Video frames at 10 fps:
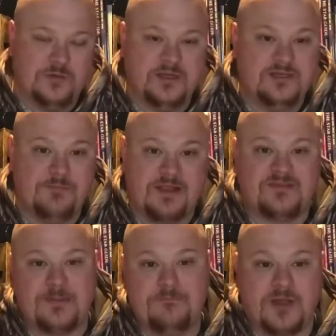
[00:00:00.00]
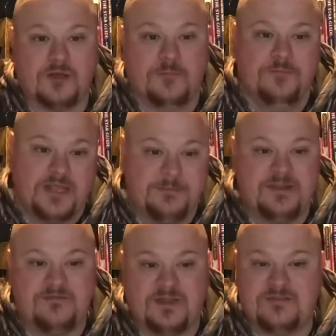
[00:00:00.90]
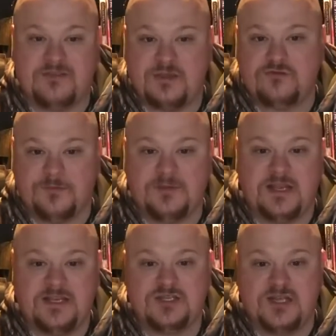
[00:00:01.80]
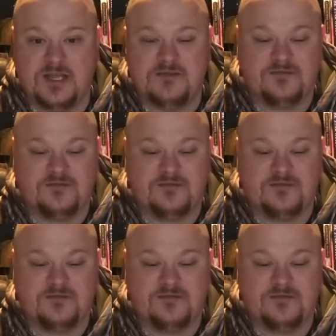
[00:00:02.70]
makes a better babyface than Triple H does.